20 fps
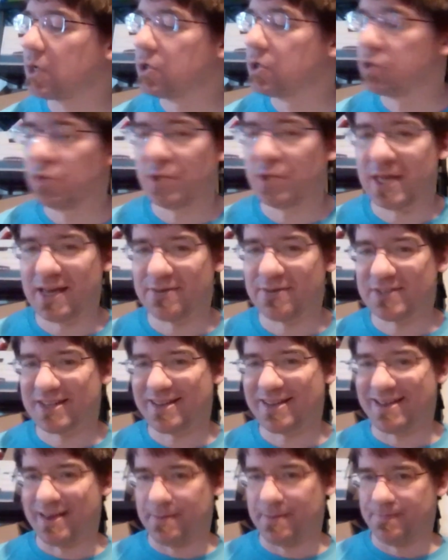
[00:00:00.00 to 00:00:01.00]
Do they have
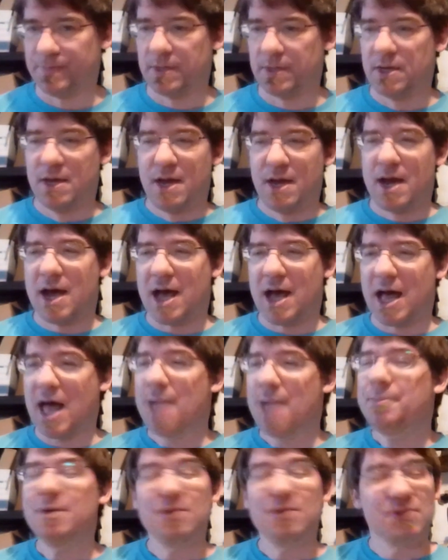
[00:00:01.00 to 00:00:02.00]
time?
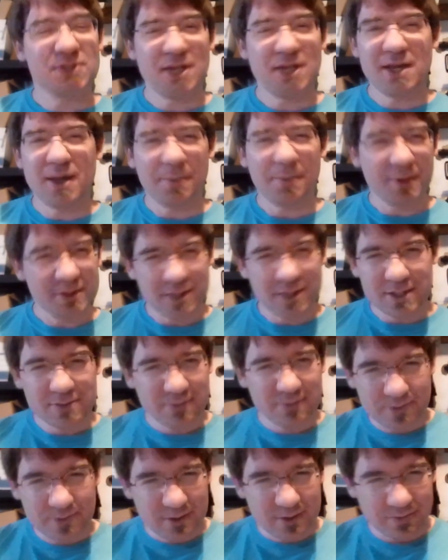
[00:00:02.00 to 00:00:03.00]
I'm gonna say it's
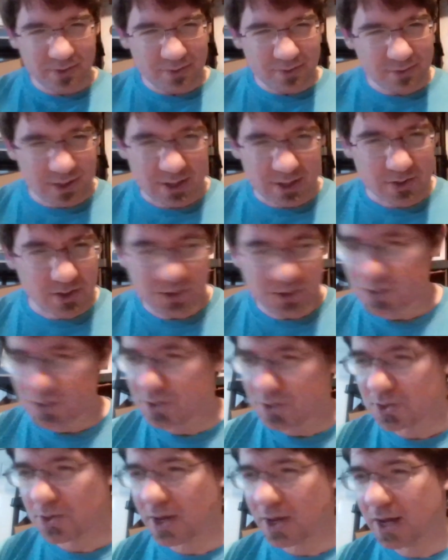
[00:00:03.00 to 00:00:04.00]
50-50. So let's
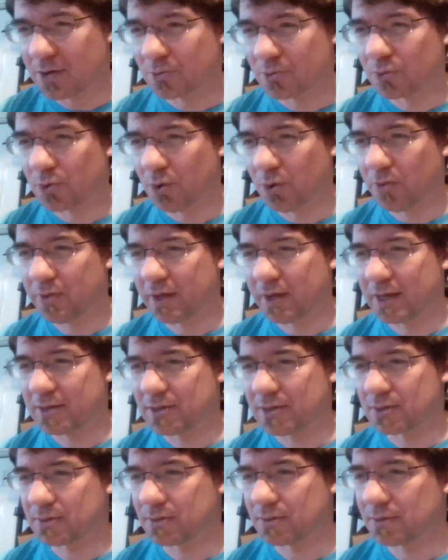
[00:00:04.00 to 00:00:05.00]
just go ahead and roll
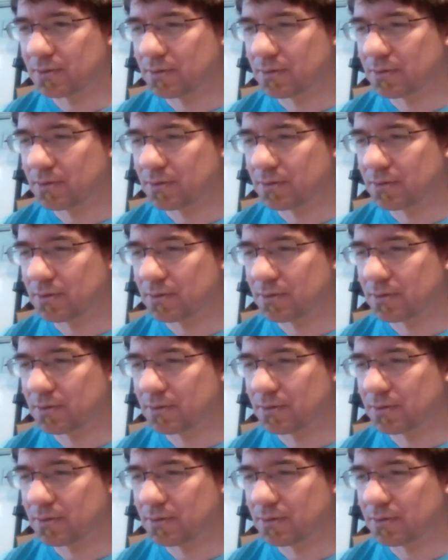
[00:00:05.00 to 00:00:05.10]
this.